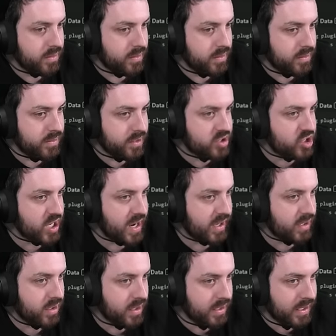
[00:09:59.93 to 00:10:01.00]
the
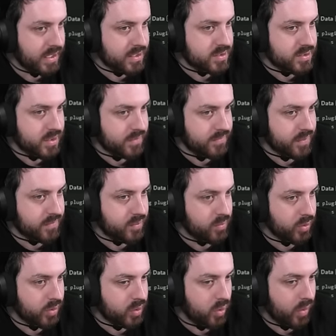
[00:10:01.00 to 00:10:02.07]
check, I guess, if, if you
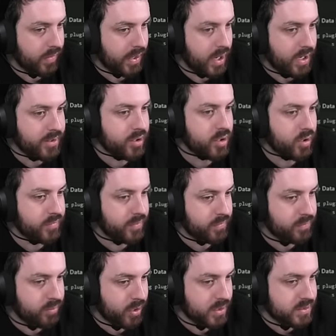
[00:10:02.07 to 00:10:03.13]
want to call it that. I don't know if
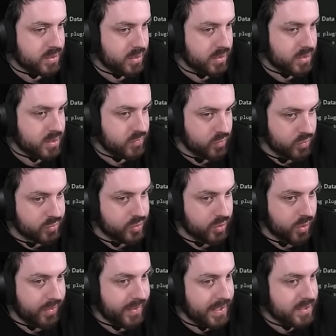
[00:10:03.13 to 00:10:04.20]
it breaks any of these rules or
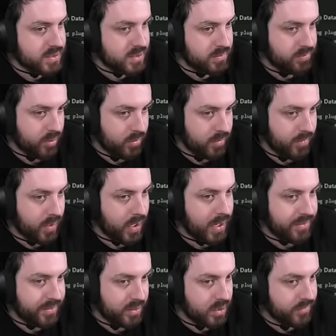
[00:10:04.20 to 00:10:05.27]
not. That's the problem that I
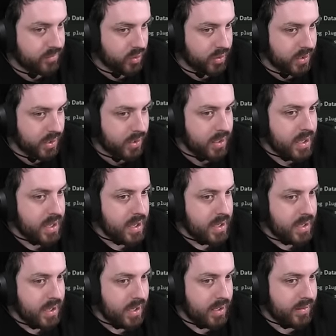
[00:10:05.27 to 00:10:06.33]
think I've got here uh,